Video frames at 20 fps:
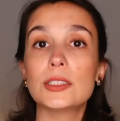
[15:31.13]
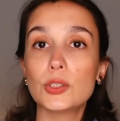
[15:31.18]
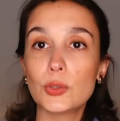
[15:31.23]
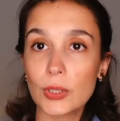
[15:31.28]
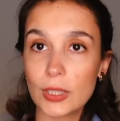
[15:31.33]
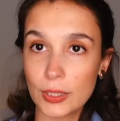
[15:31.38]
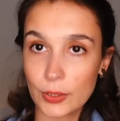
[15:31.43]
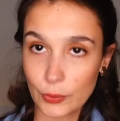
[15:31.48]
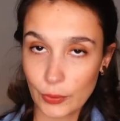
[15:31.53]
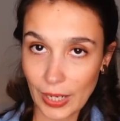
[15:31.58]
do a
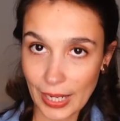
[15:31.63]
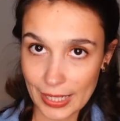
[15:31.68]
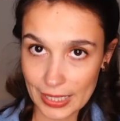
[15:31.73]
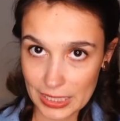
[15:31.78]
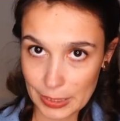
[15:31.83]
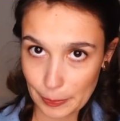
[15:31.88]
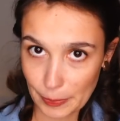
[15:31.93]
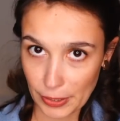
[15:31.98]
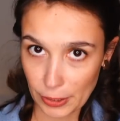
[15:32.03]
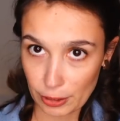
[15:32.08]
little
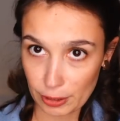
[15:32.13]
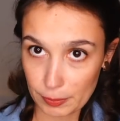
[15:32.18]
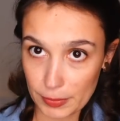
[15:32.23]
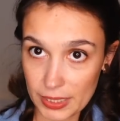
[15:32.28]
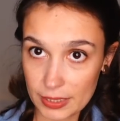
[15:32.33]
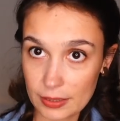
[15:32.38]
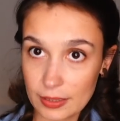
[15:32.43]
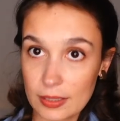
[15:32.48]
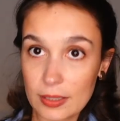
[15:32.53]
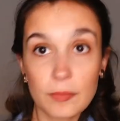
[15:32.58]

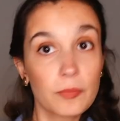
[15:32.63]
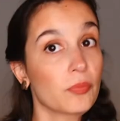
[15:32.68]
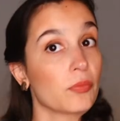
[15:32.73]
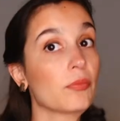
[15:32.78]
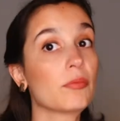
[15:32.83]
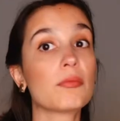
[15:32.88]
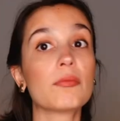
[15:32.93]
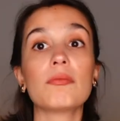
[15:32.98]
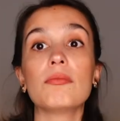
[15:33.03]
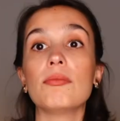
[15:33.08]
experiment.
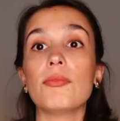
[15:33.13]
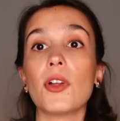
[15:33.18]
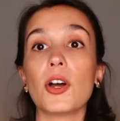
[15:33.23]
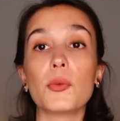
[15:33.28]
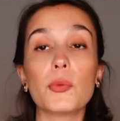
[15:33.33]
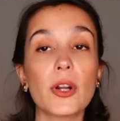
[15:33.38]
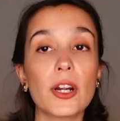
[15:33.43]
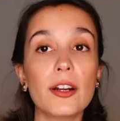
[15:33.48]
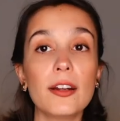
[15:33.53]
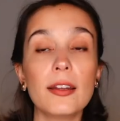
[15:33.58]
Not
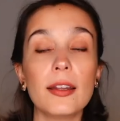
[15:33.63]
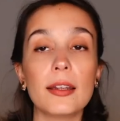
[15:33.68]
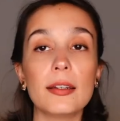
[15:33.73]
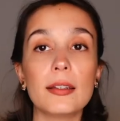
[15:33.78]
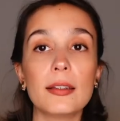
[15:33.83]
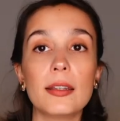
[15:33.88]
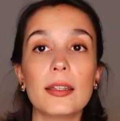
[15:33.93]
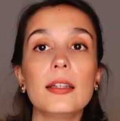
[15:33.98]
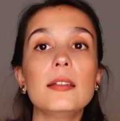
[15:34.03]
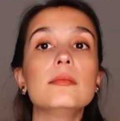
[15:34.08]
wearing
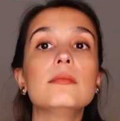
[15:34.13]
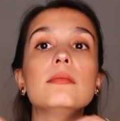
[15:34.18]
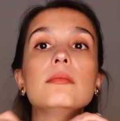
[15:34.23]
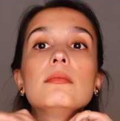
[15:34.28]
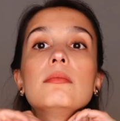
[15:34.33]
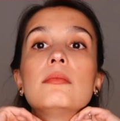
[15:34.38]
anything